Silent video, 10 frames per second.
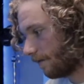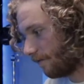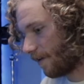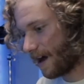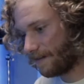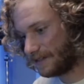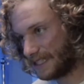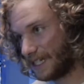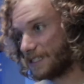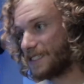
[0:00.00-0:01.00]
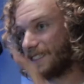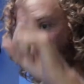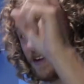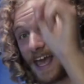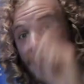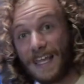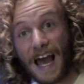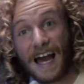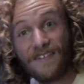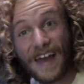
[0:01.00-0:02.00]
5, 6, 7, 8.
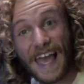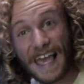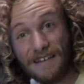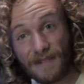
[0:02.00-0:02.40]
I have 8